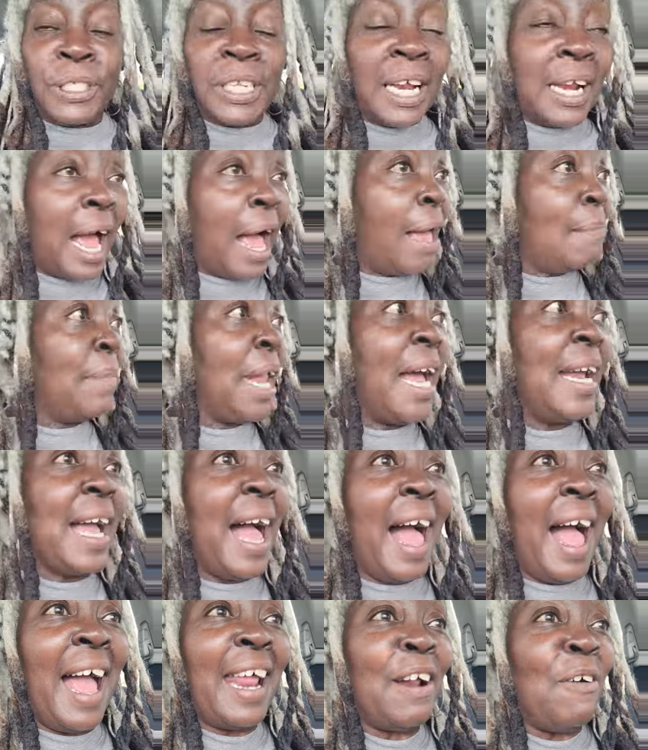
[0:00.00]
And I'm like,
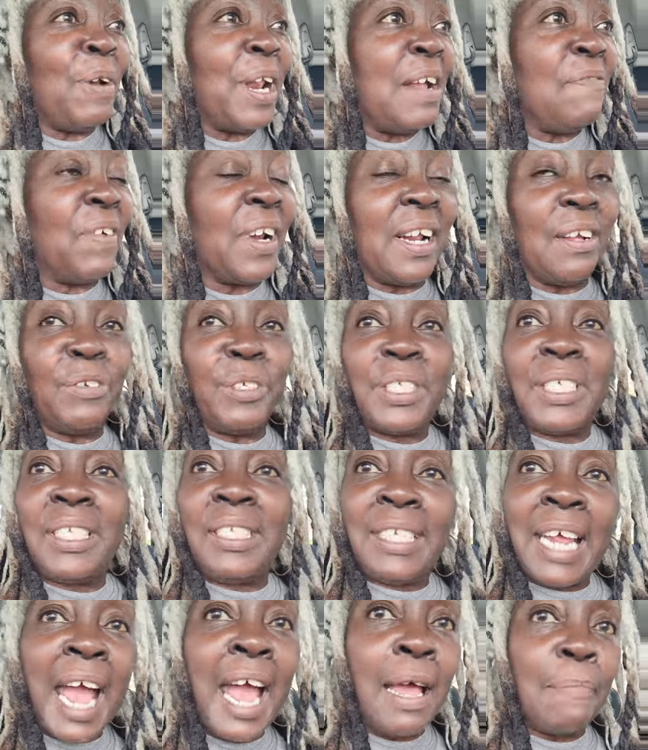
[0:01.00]
I don't even
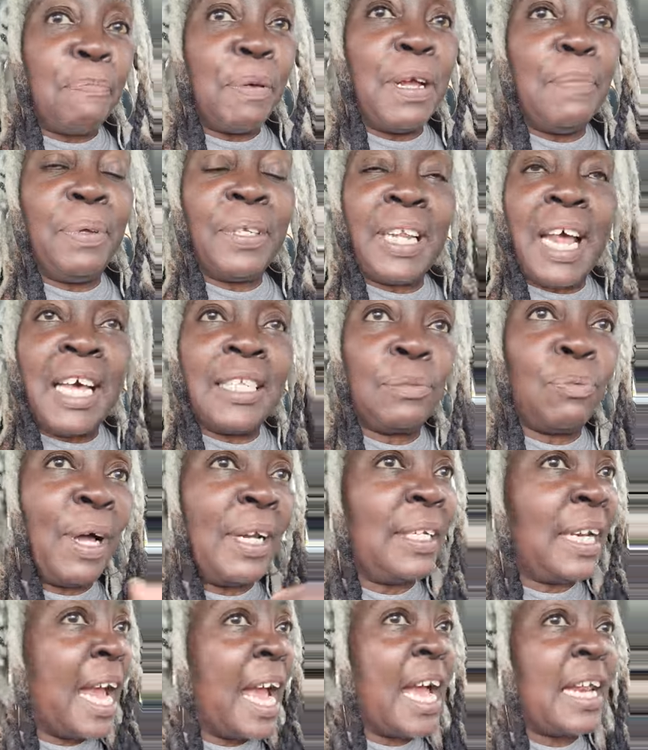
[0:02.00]
understand people. That's why
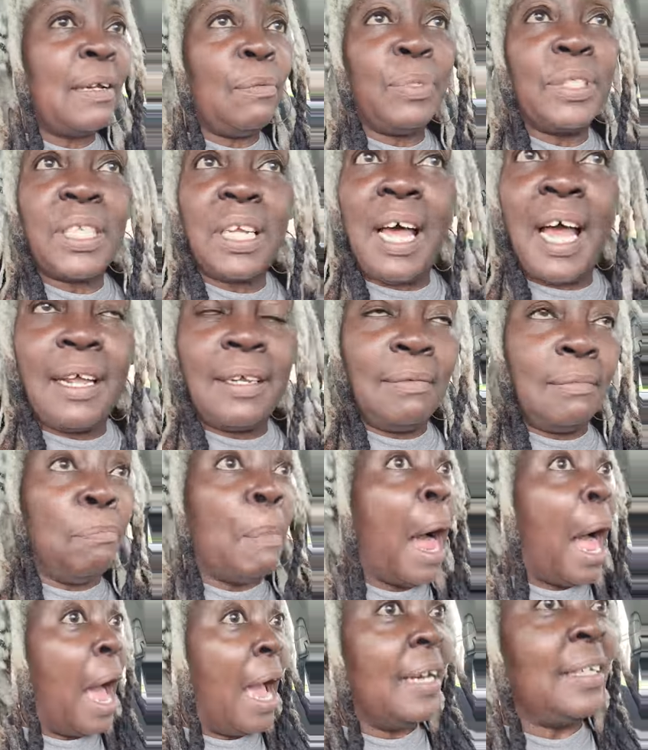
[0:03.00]
daddy was like,
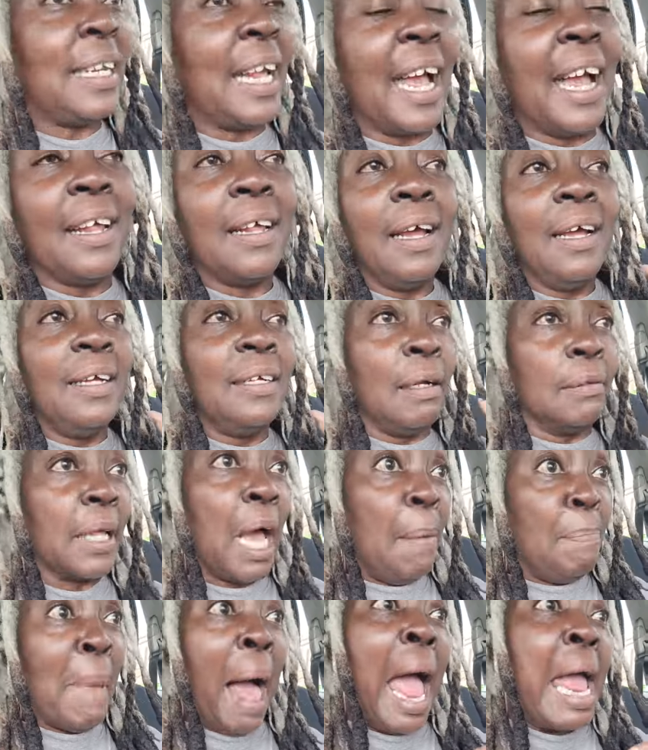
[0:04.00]
my dad,
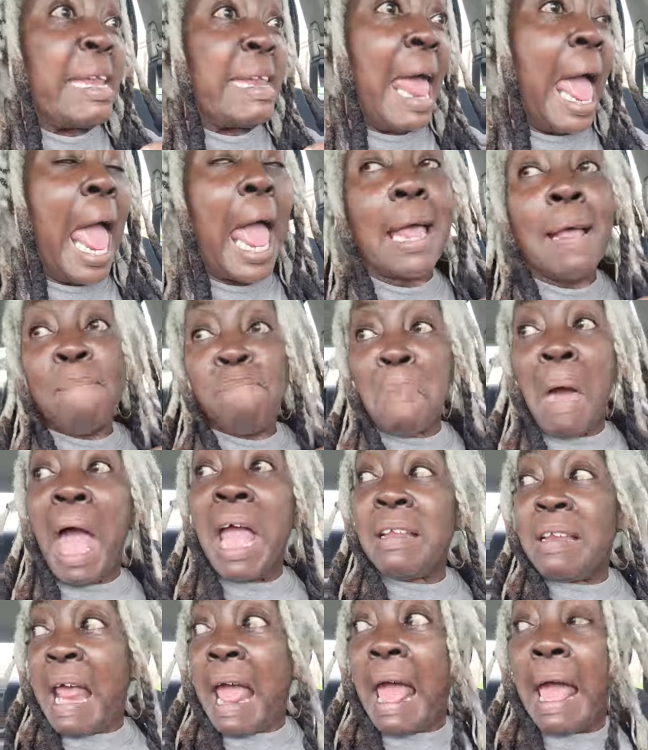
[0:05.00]
my dad,
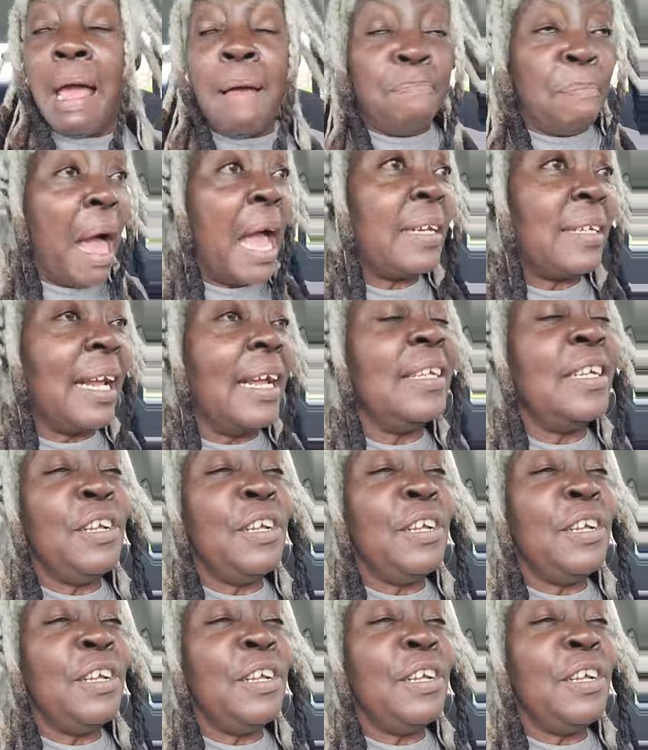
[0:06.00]
my dad, my dad.